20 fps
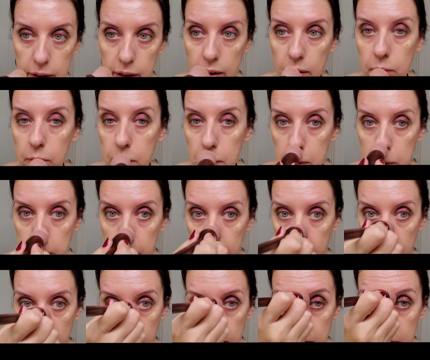down, it
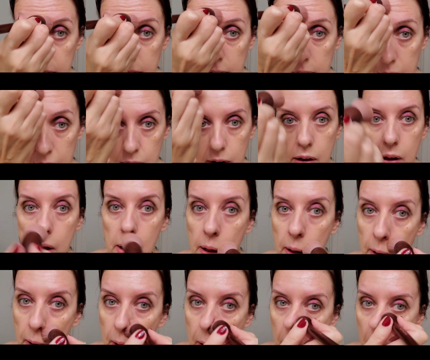doesn't.
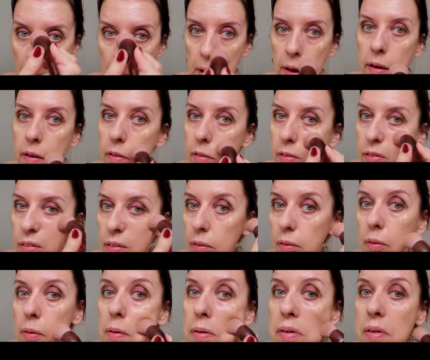
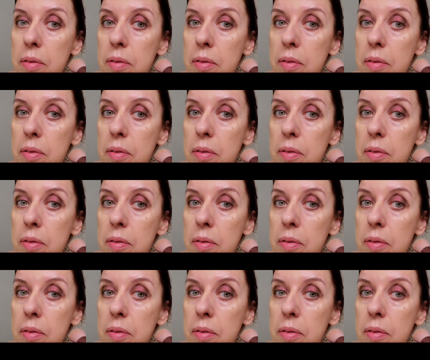So